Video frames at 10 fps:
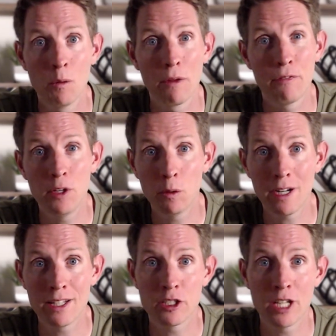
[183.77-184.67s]
with fewer
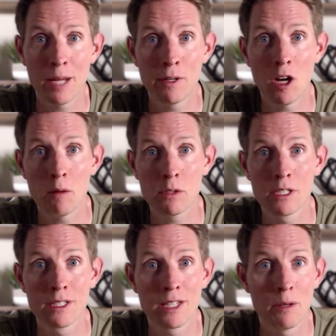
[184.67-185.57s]
entertainment
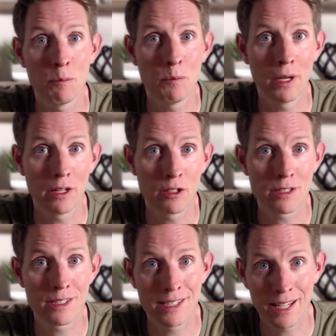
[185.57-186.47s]
options than bigger
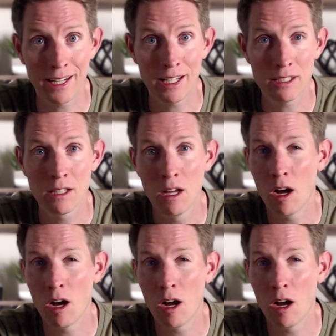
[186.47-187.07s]
cities,